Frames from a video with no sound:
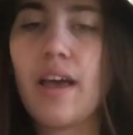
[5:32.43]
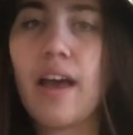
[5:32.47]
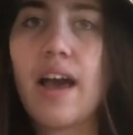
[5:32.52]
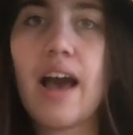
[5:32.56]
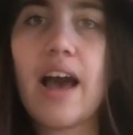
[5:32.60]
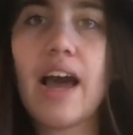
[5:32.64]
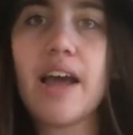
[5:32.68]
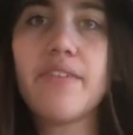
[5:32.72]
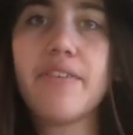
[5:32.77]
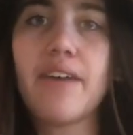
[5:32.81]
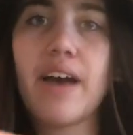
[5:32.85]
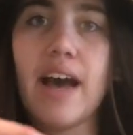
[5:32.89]

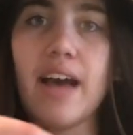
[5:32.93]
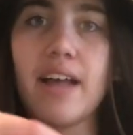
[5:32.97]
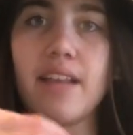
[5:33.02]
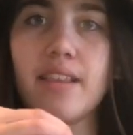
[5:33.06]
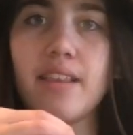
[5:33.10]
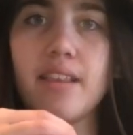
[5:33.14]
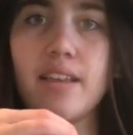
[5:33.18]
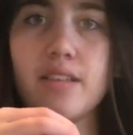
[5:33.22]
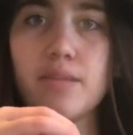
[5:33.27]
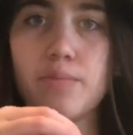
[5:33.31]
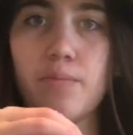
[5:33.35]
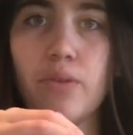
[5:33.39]
I've had
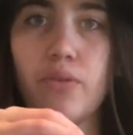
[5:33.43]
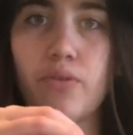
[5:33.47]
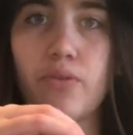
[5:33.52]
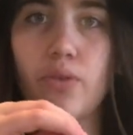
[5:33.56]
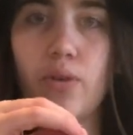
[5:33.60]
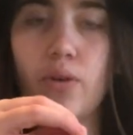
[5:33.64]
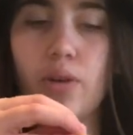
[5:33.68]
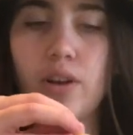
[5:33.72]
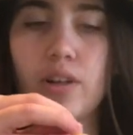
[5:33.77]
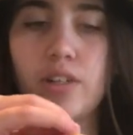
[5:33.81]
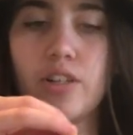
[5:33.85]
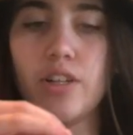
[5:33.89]
this
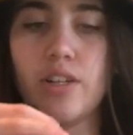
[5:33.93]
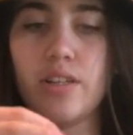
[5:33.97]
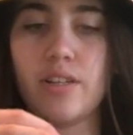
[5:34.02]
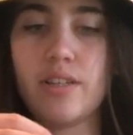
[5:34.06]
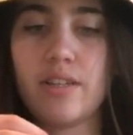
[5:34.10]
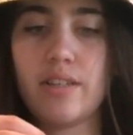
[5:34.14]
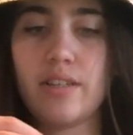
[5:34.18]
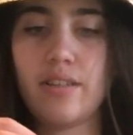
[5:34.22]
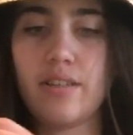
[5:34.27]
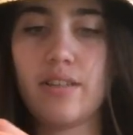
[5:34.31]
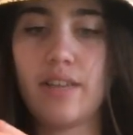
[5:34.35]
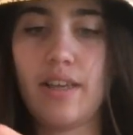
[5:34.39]
before just
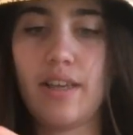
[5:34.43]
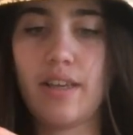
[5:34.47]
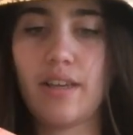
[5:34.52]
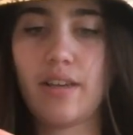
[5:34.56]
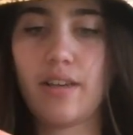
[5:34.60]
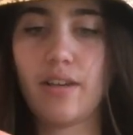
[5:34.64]
as like